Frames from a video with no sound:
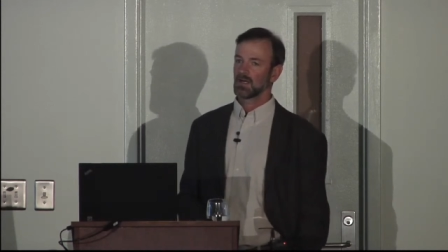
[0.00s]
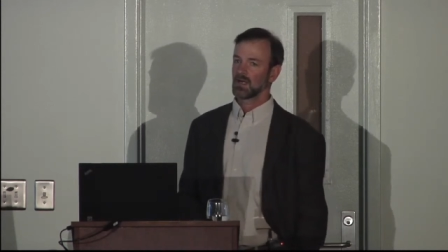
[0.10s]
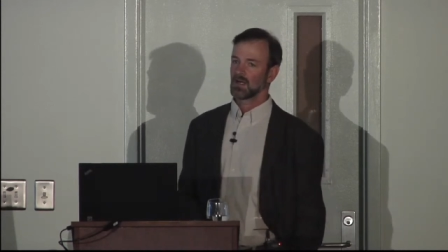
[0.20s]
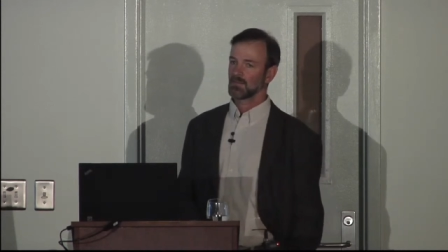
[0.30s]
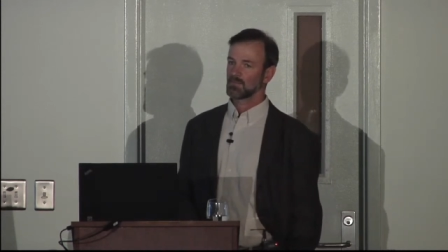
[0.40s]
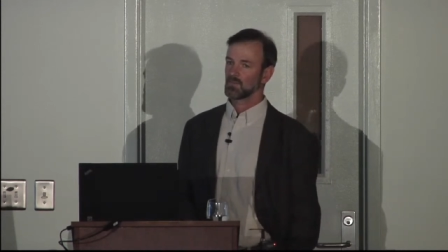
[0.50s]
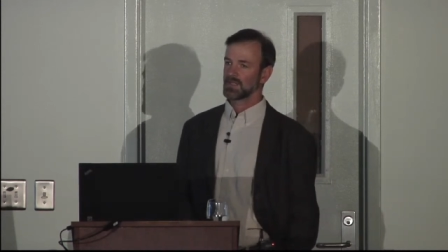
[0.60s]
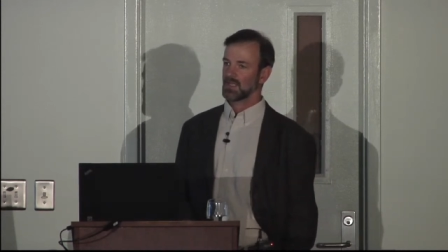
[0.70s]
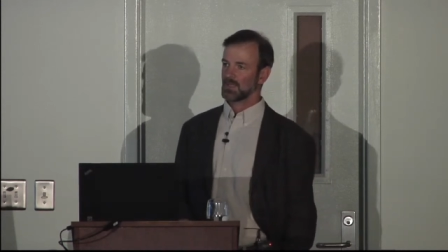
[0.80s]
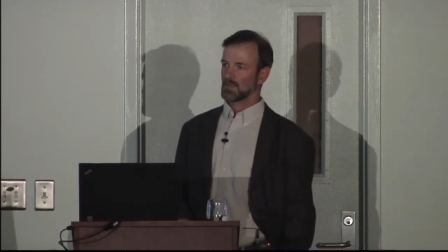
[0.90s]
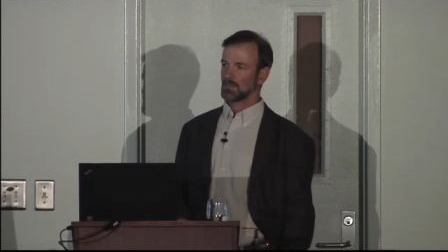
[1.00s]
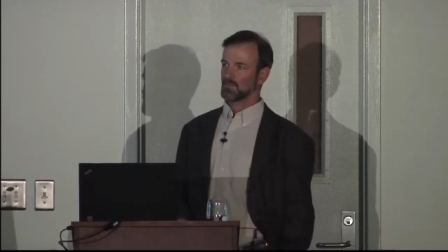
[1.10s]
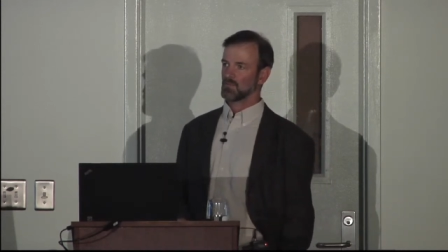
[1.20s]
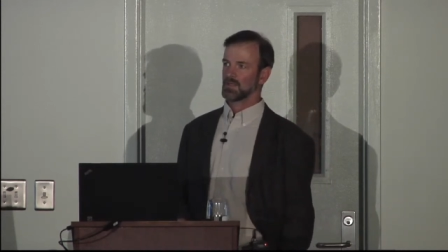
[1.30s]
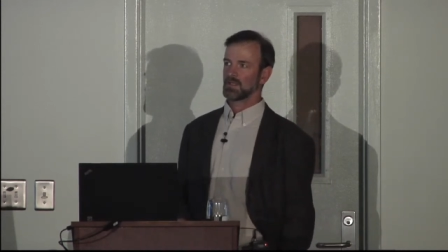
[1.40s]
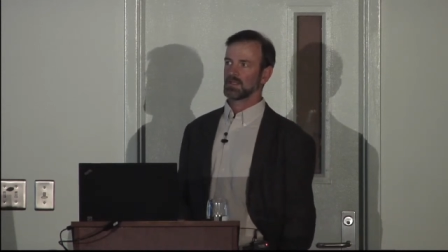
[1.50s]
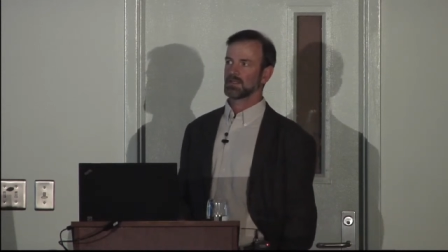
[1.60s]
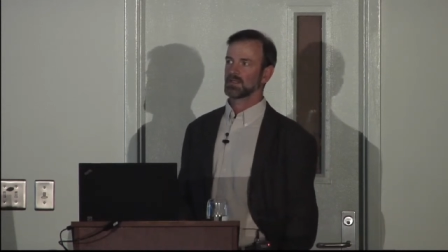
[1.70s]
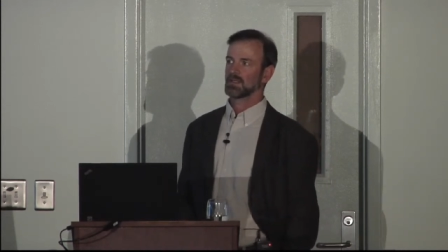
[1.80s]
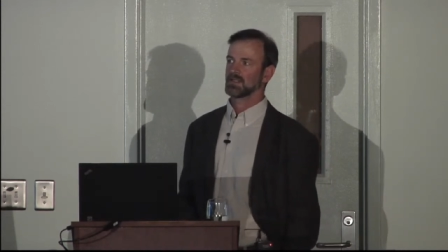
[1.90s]
Um, we came up
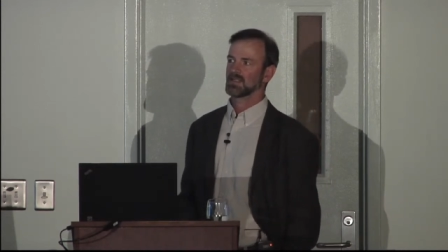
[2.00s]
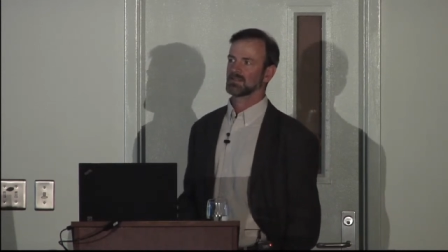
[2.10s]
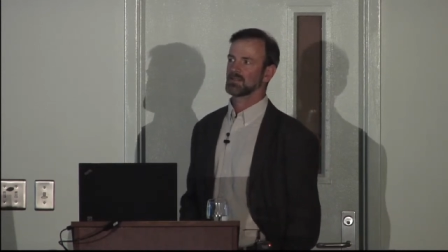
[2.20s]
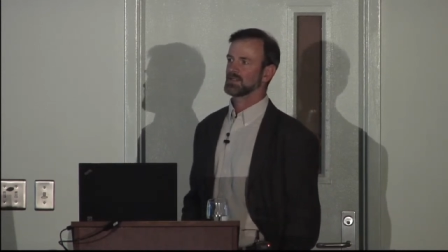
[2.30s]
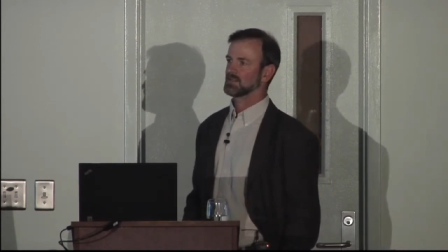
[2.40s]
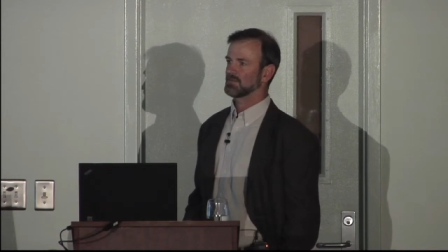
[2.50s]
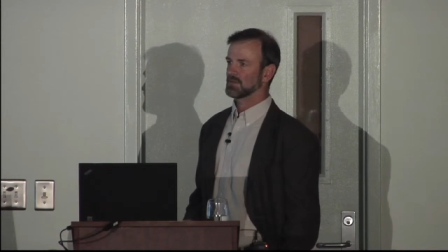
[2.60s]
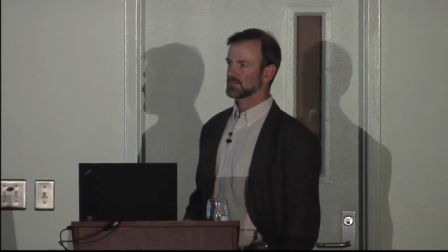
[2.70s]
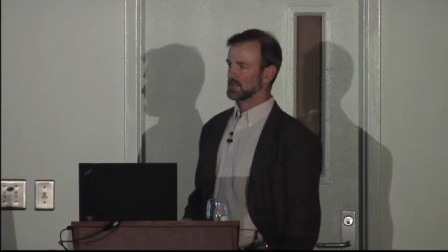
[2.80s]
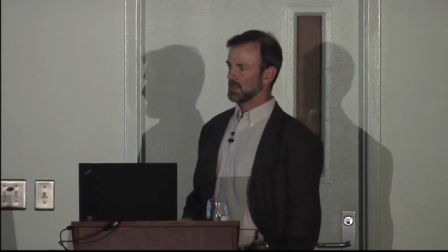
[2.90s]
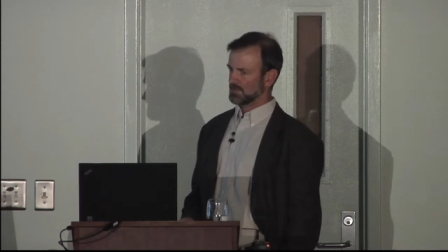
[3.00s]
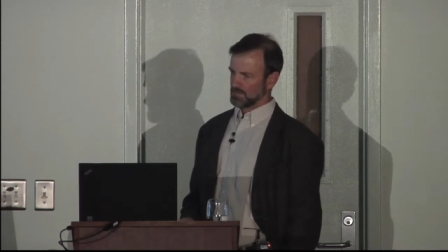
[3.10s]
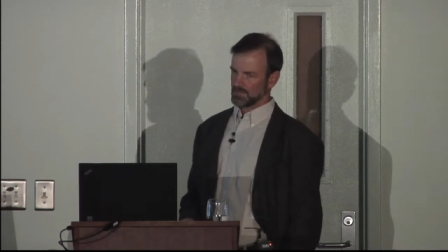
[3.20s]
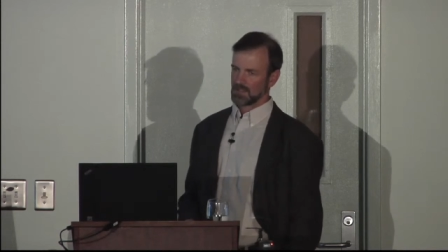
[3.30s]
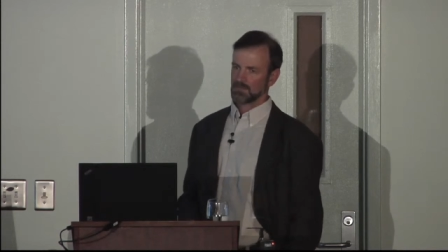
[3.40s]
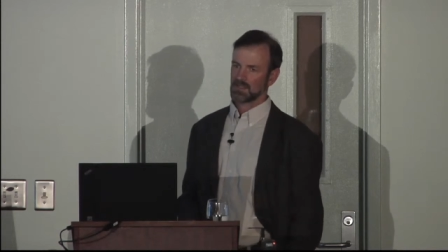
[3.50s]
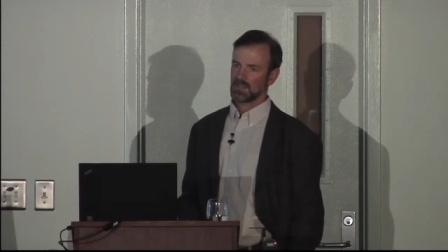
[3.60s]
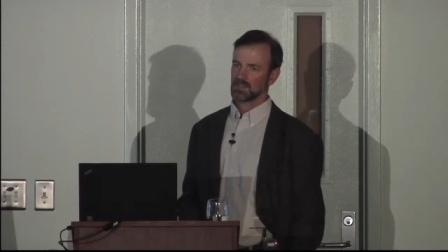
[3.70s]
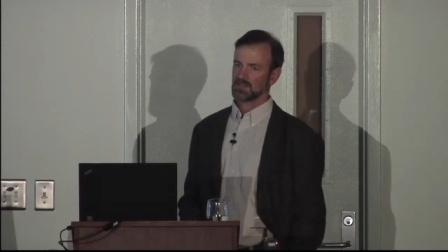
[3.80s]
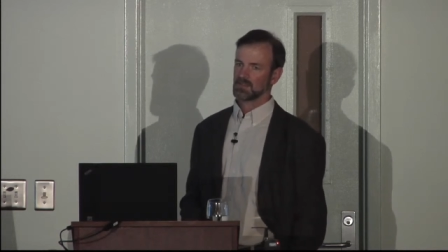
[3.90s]
with a declaration of over 100
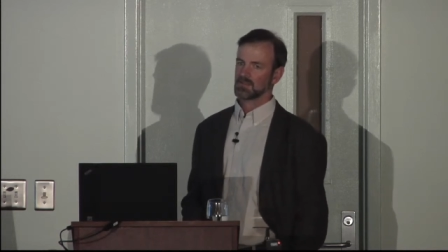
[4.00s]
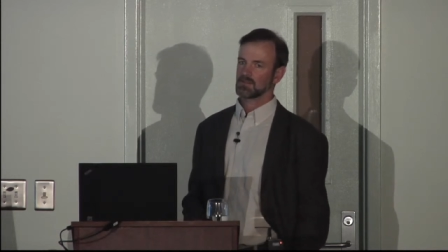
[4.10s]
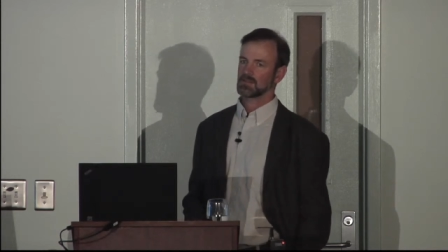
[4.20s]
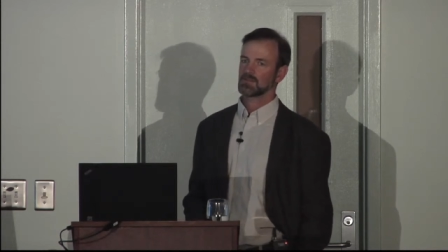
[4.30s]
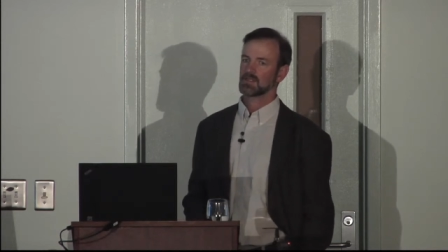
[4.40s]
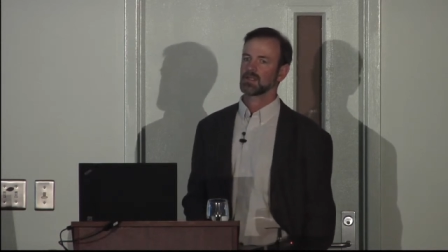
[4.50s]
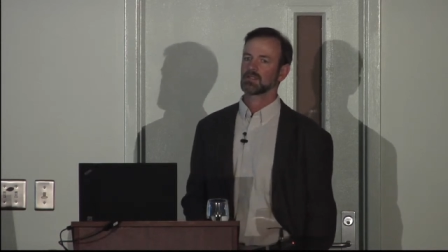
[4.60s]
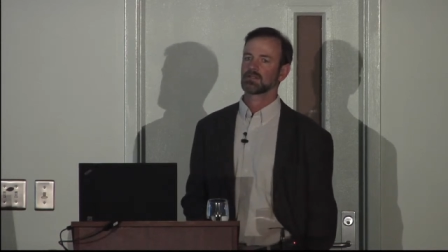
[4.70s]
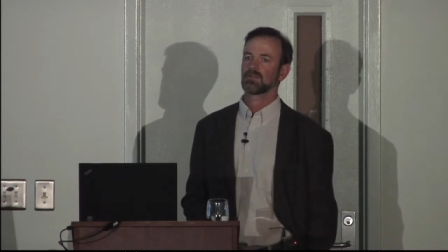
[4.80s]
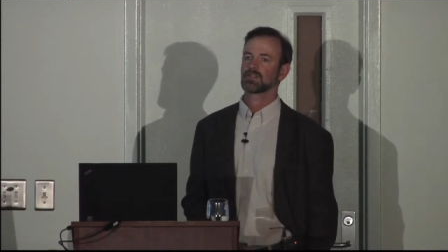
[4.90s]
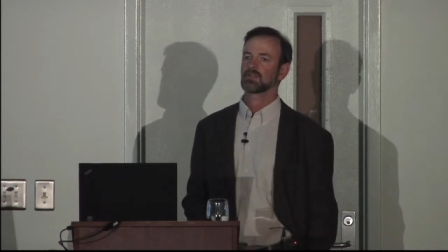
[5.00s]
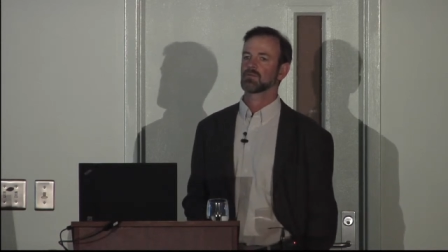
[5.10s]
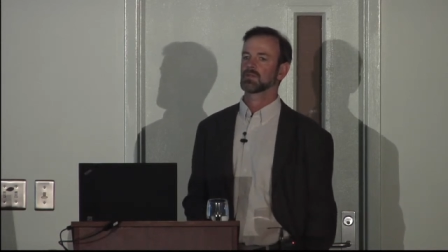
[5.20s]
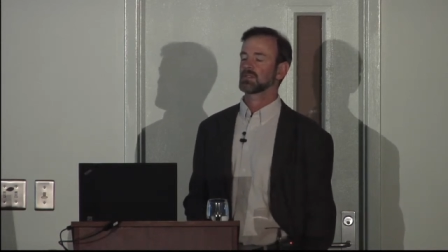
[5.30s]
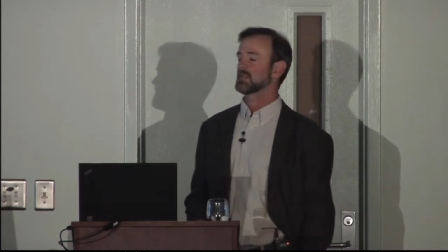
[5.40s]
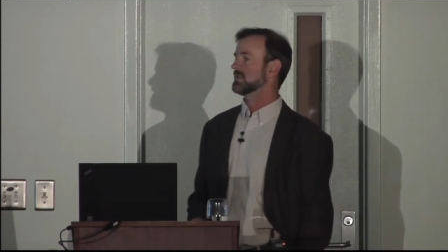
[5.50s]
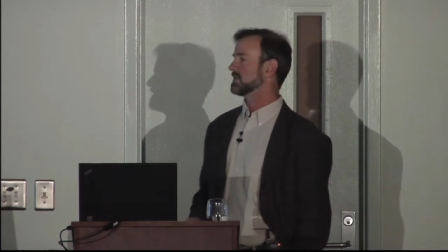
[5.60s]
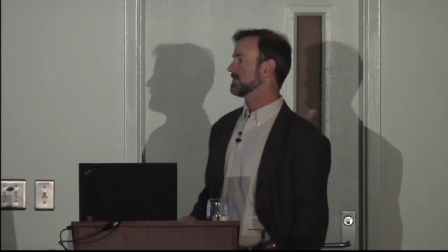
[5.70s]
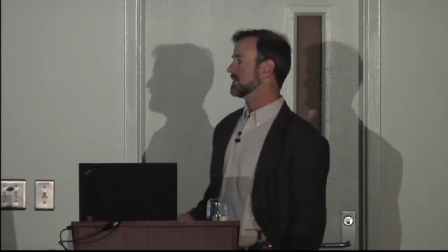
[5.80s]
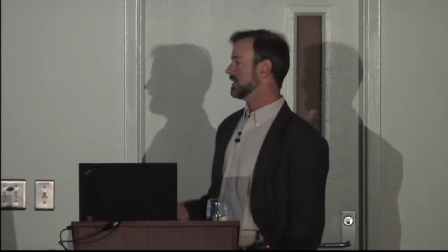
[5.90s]
recommendations in terms of the conservation work that
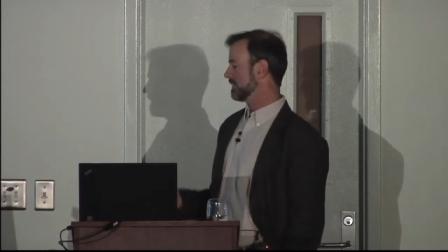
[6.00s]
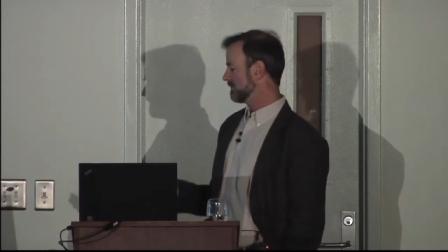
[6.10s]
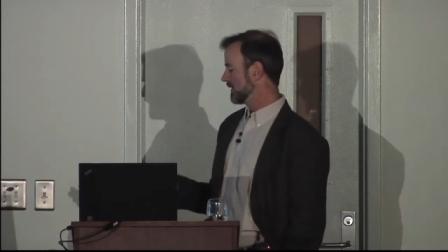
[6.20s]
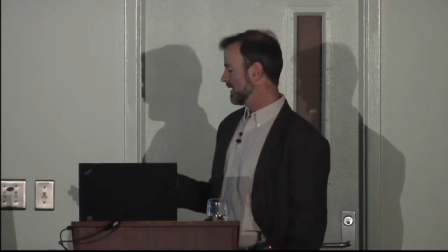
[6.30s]
needed to be done.